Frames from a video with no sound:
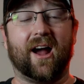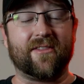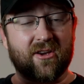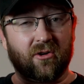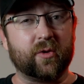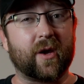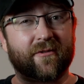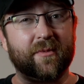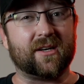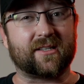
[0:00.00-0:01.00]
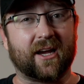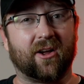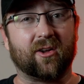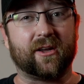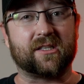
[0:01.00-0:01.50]
And the only way for me to
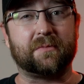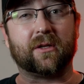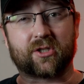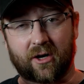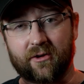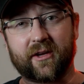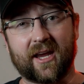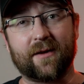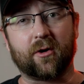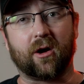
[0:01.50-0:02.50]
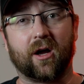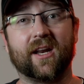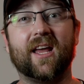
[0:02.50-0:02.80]
tell is to be able to turn the camera on